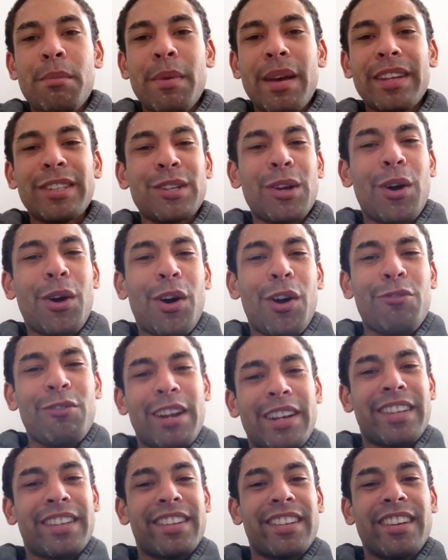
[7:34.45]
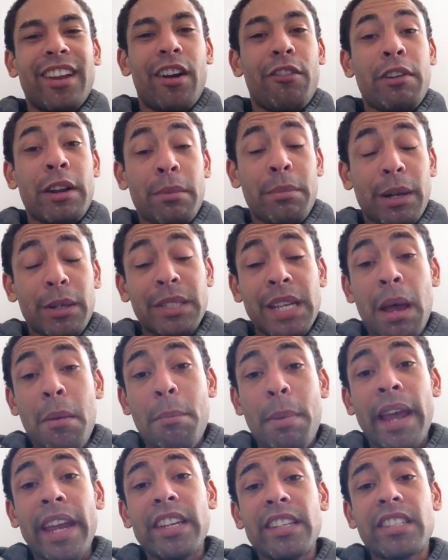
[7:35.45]
So I read about
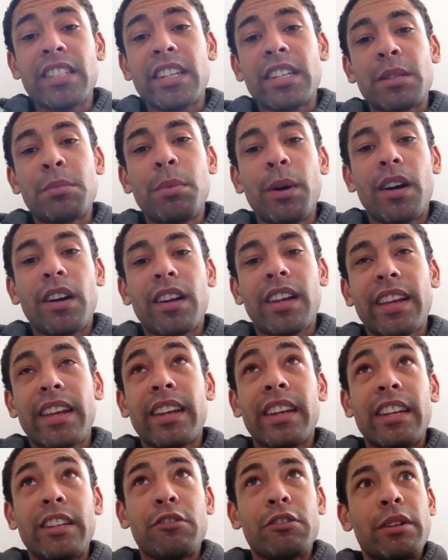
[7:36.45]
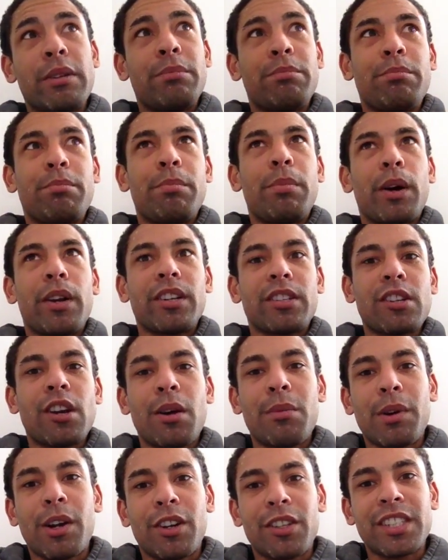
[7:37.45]
10 pages of this book, and literally by the
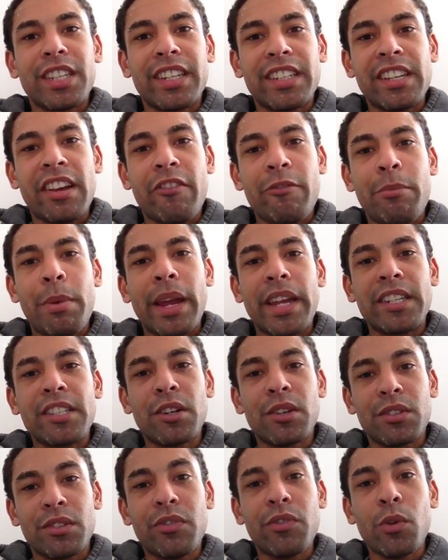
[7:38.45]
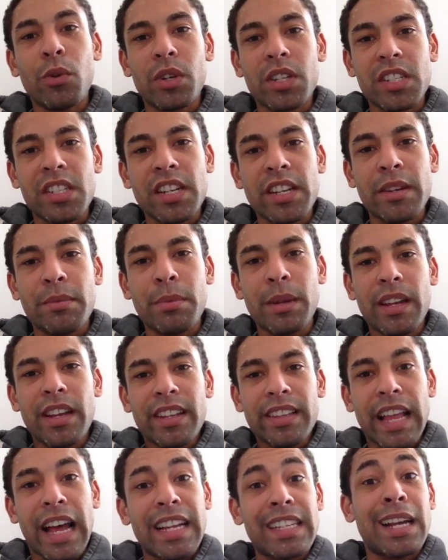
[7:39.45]
time I got to the 10th page, I was falling asleep.
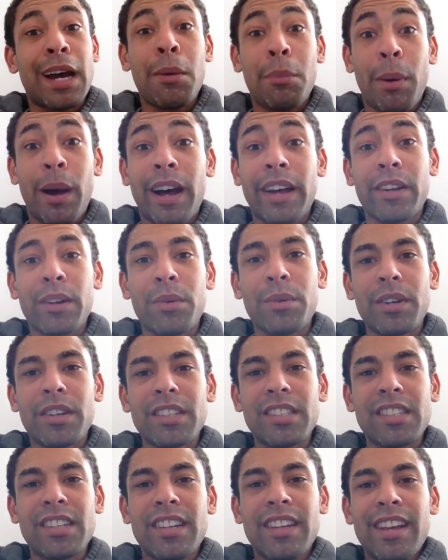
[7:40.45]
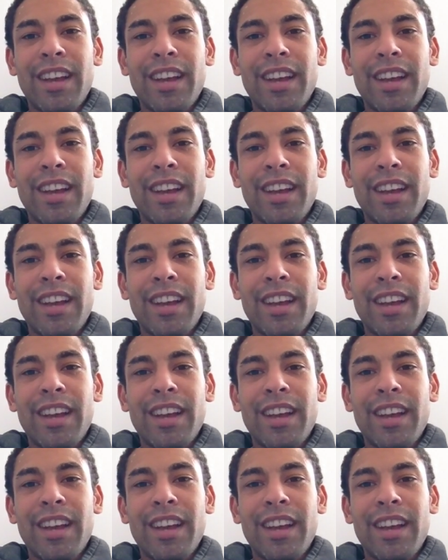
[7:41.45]
That's how bad I was.